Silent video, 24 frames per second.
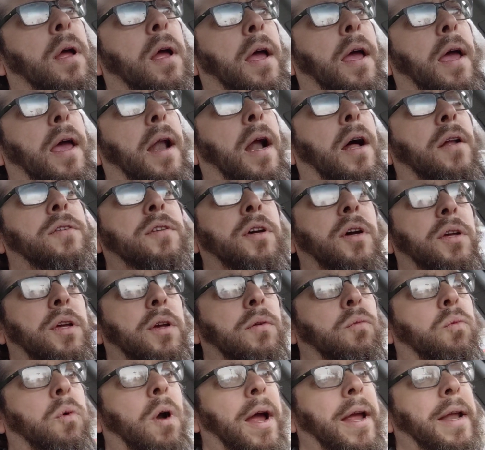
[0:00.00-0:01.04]
And I'll tell you
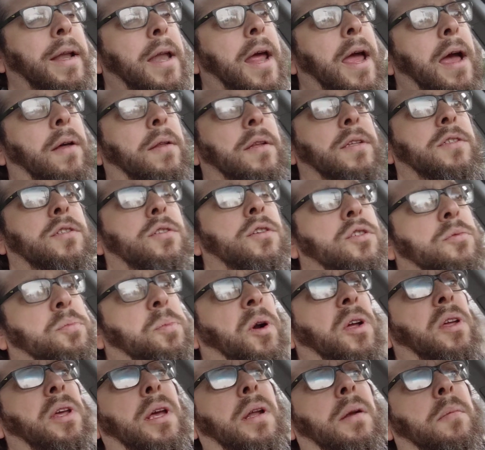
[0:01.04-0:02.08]
right now, this dude's
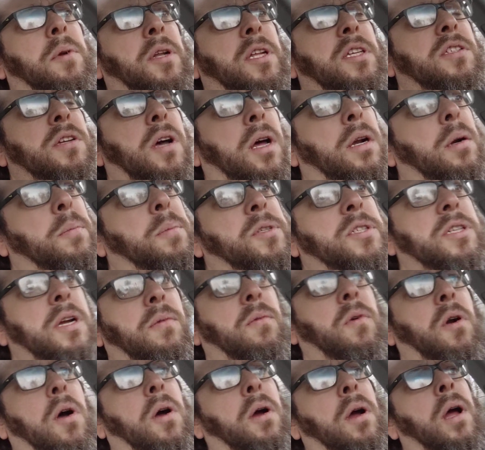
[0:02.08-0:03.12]
brilliant, but he's
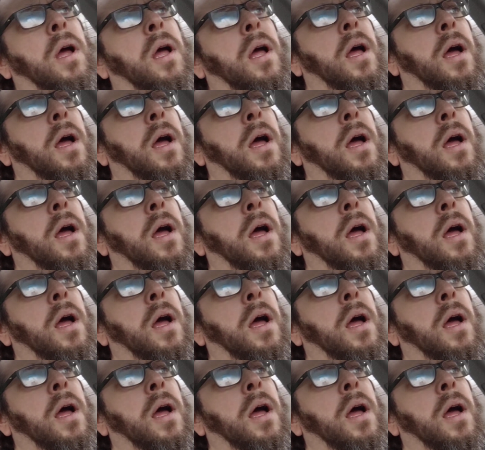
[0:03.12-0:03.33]
100% wrong.